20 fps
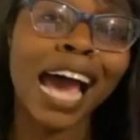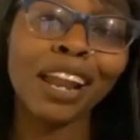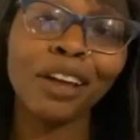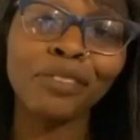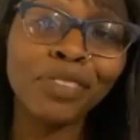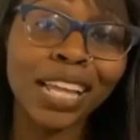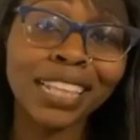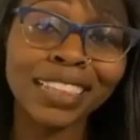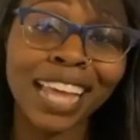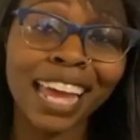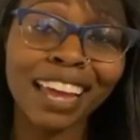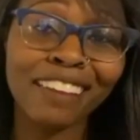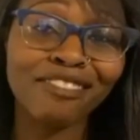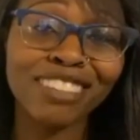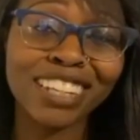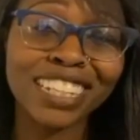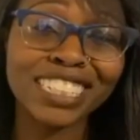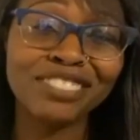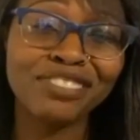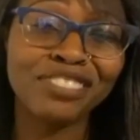I don't think that
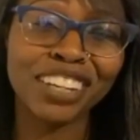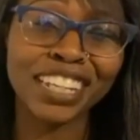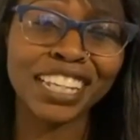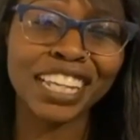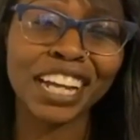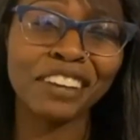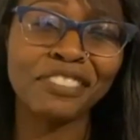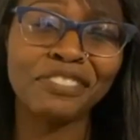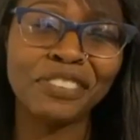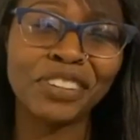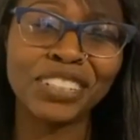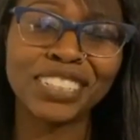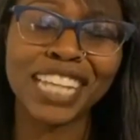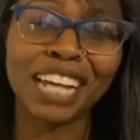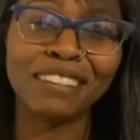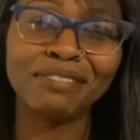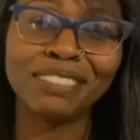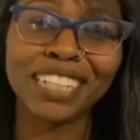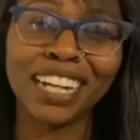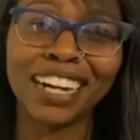was really like a
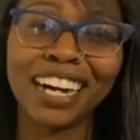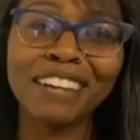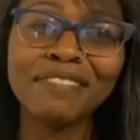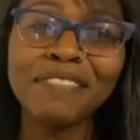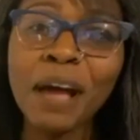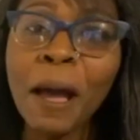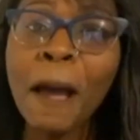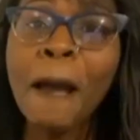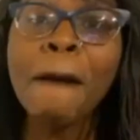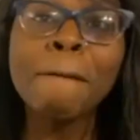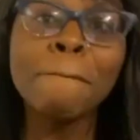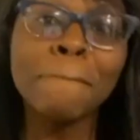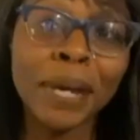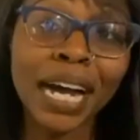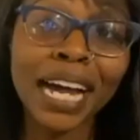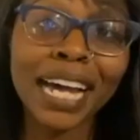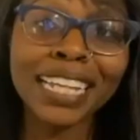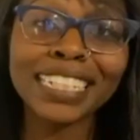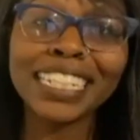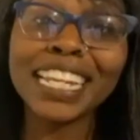full-time job,
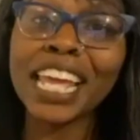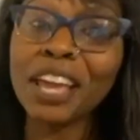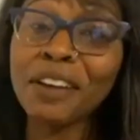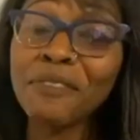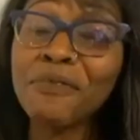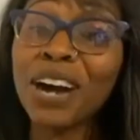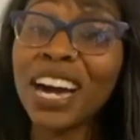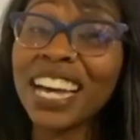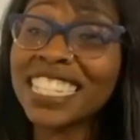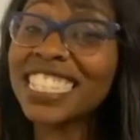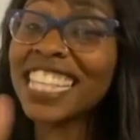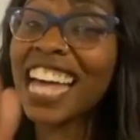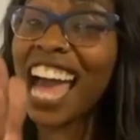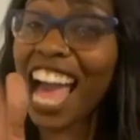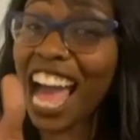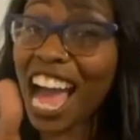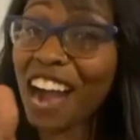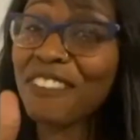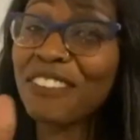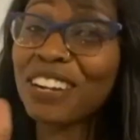but it was, the
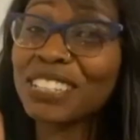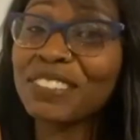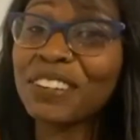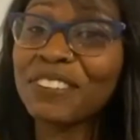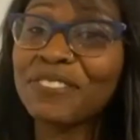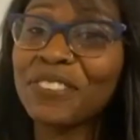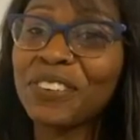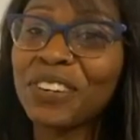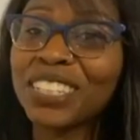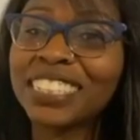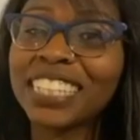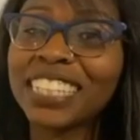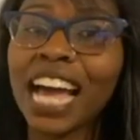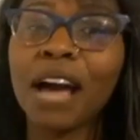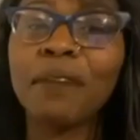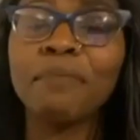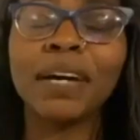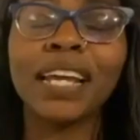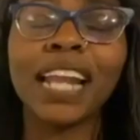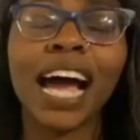hours are
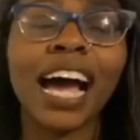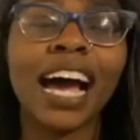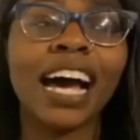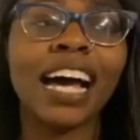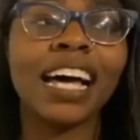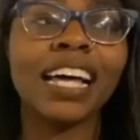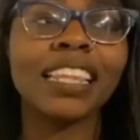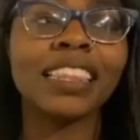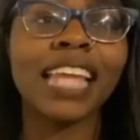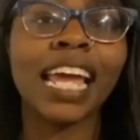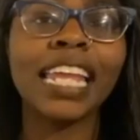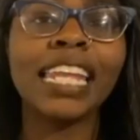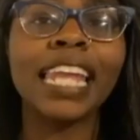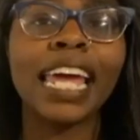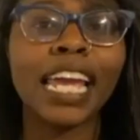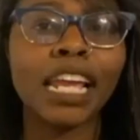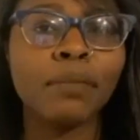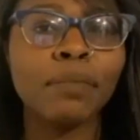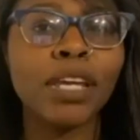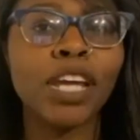full-time, but they
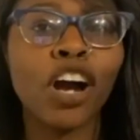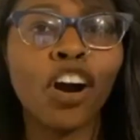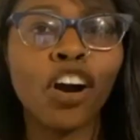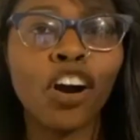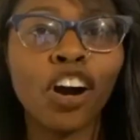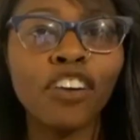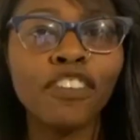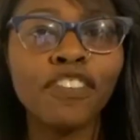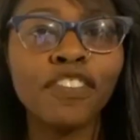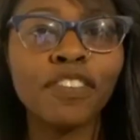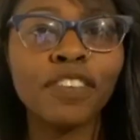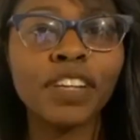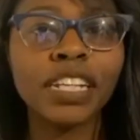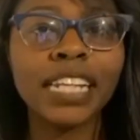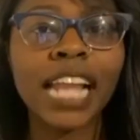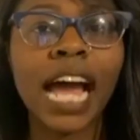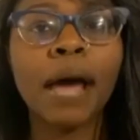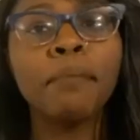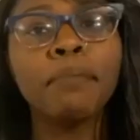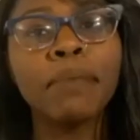laid me off,
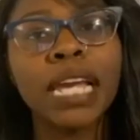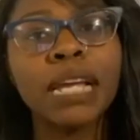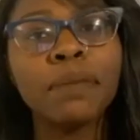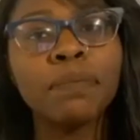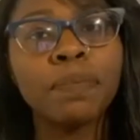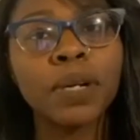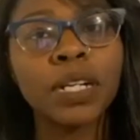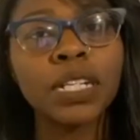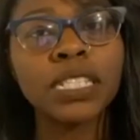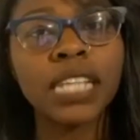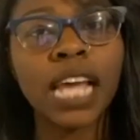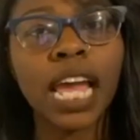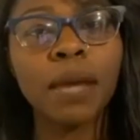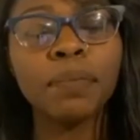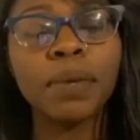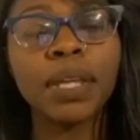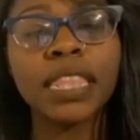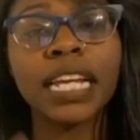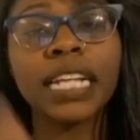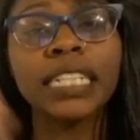not me per
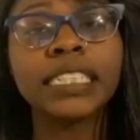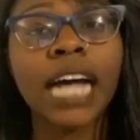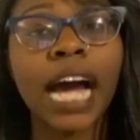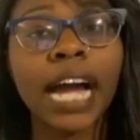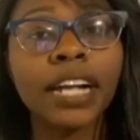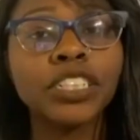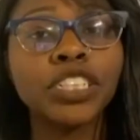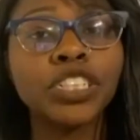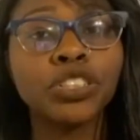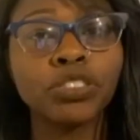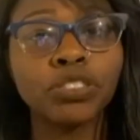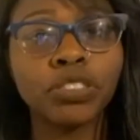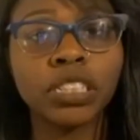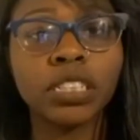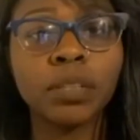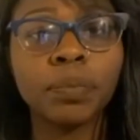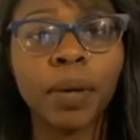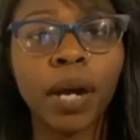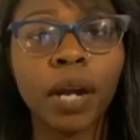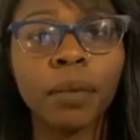se, but the entire children's
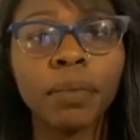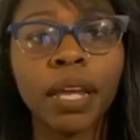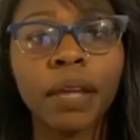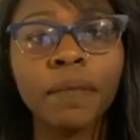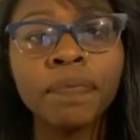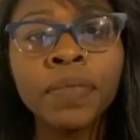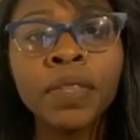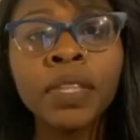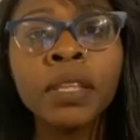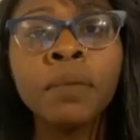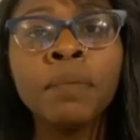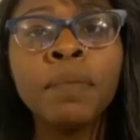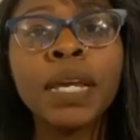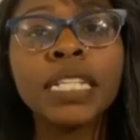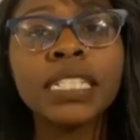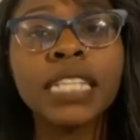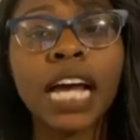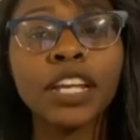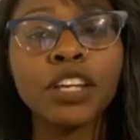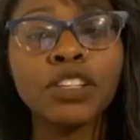department,
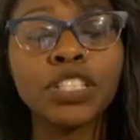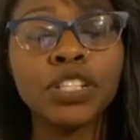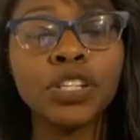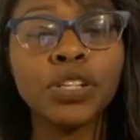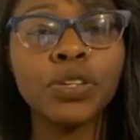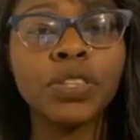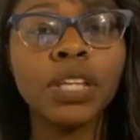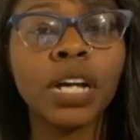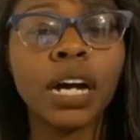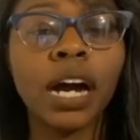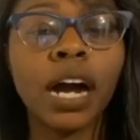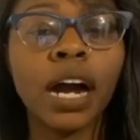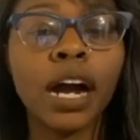because I used to do the